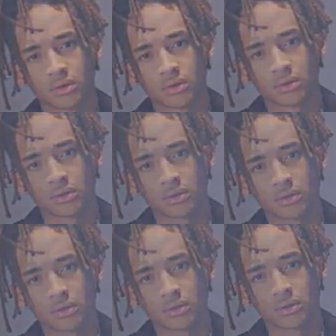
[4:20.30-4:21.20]

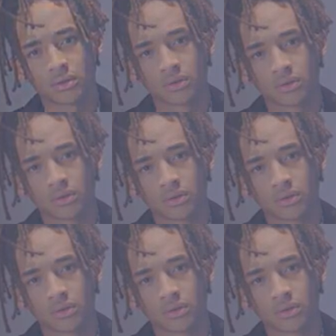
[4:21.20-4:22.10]

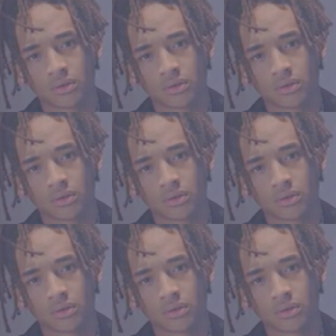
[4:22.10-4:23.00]

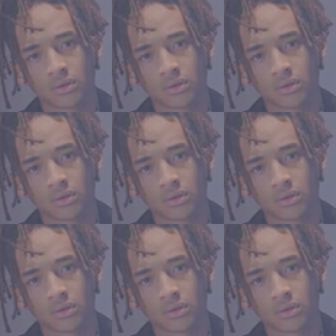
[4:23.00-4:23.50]
The person shown says nothing.